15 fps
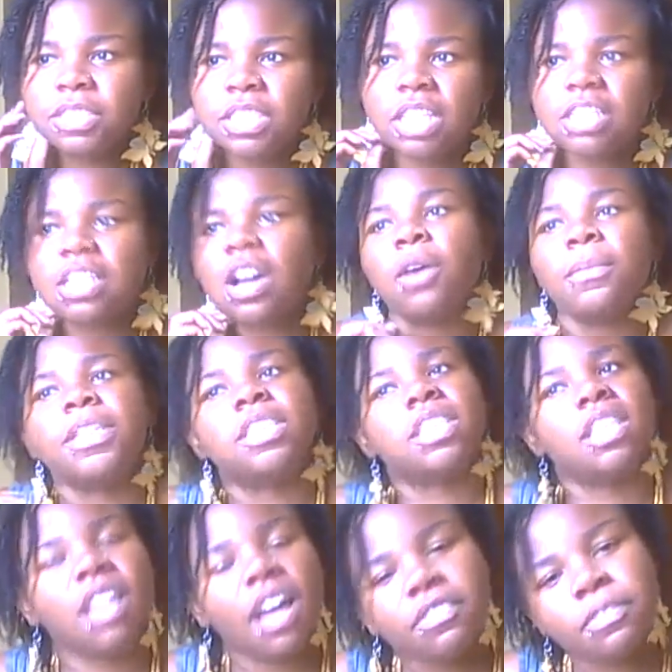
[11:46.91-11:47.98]
She told me
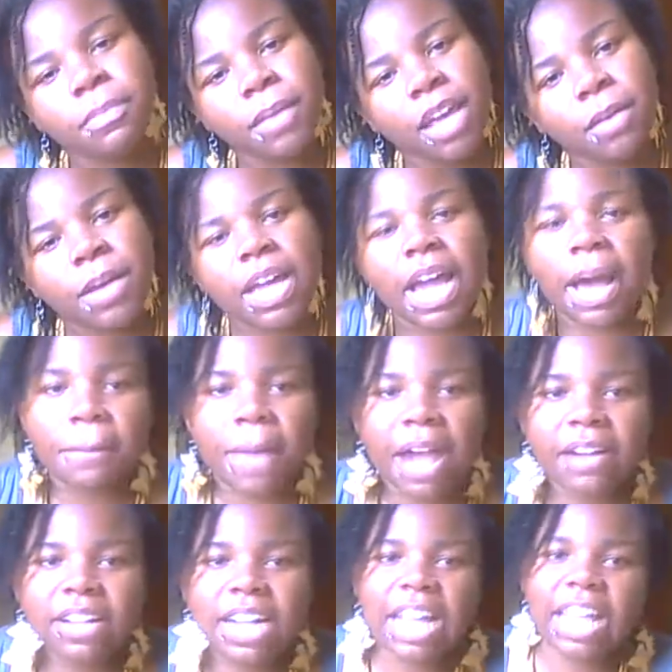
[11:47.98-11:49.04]
she loved me. We got
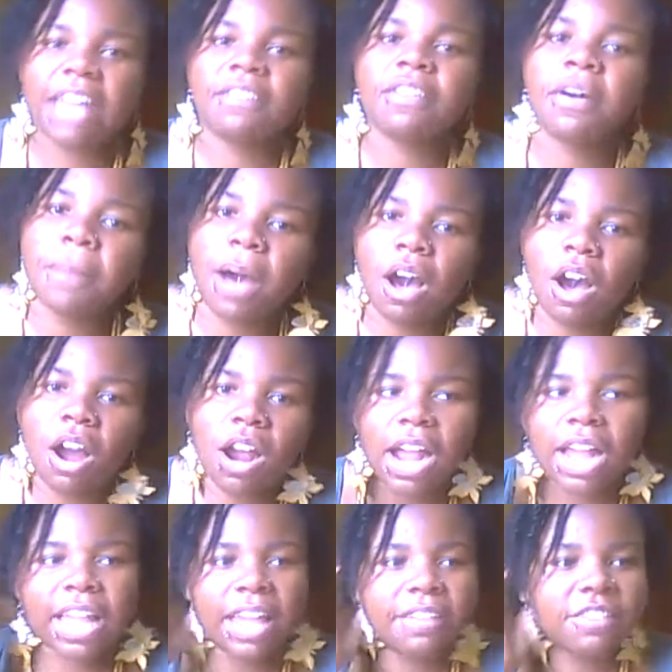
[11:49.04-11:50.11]
married. I gave her my
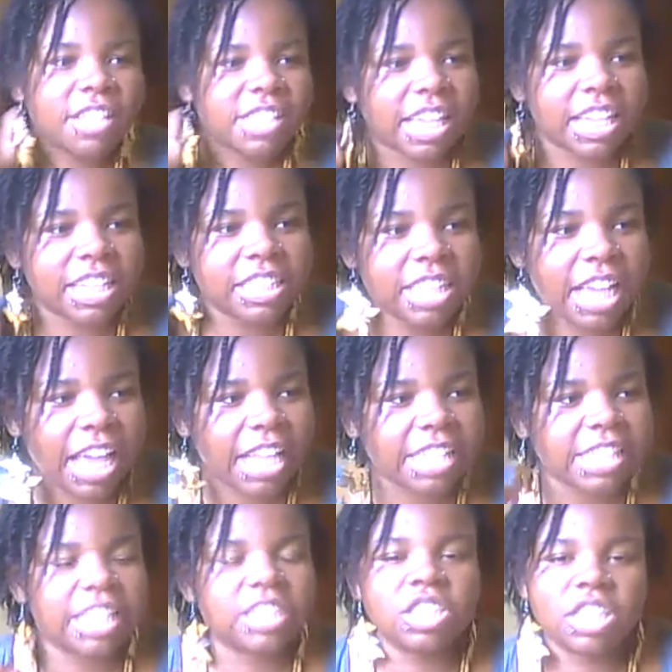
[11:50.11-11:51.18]
heart. I gave her a second
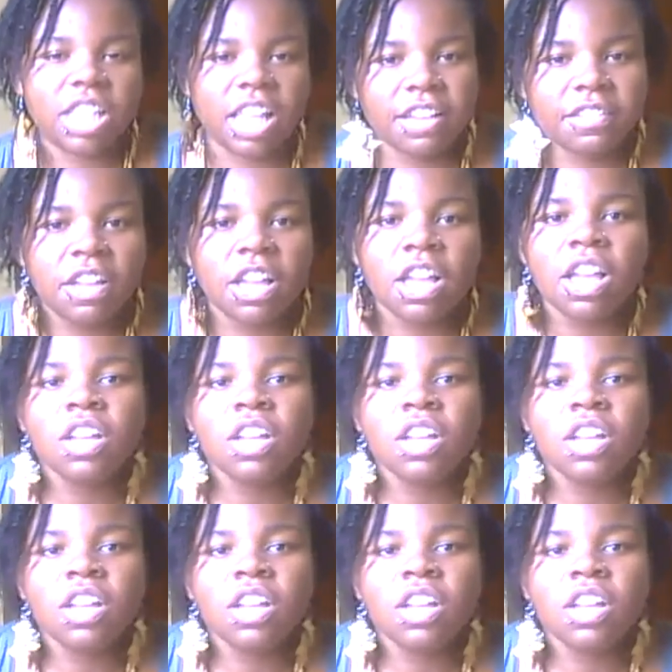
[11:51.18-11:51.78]
chance, and she left.